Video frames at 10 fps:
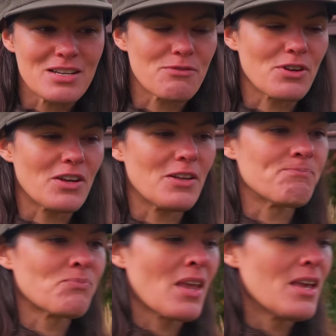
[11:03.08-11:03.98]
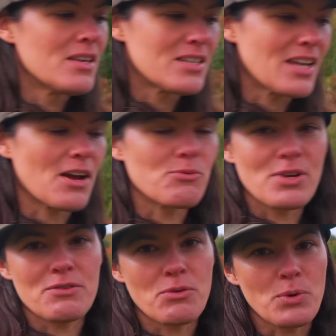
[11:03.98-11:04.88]
difficult to get
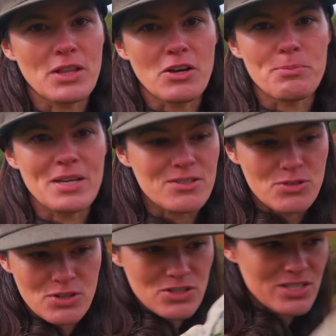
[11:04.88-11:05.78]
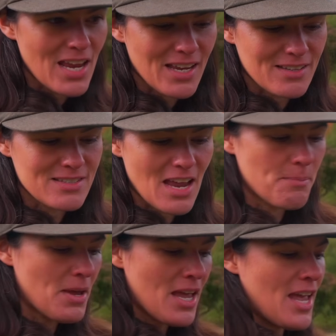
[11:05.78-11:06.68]
rid of a willow because you could just take a stem